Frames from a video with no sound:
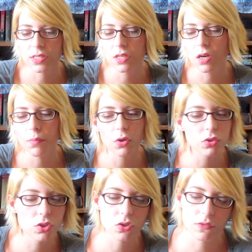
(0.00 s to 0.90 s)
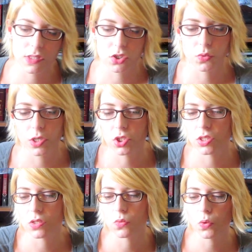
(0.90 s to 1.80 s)
It's not a multitude of
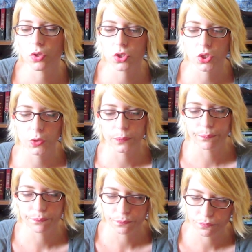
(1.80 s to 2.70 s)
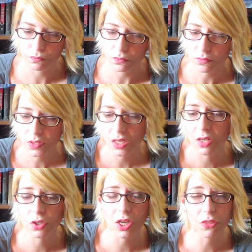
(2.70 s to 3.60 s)
situations, it's one or two.
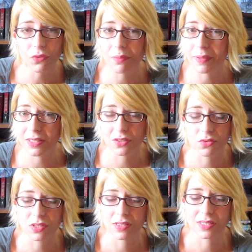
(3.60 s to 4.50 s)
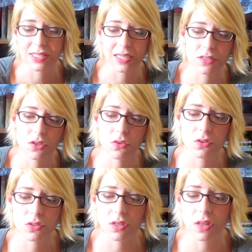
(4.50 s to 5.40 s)
And you got 3 pentacles in this deck, so
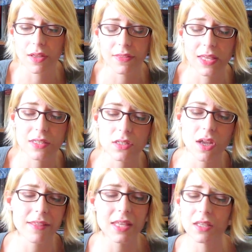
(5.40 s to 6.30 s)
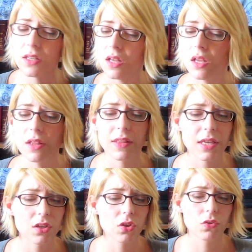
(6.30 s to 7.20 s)
there's a lot of things. I think
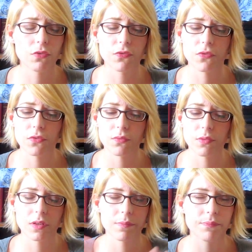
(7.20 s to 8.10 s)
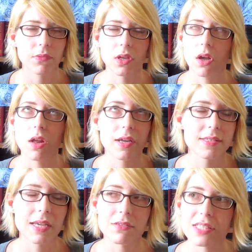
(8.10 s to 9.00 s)
that God, I
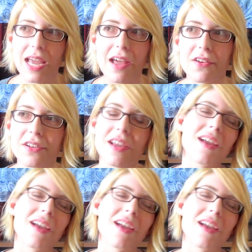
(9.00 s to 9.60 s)
sound scattered.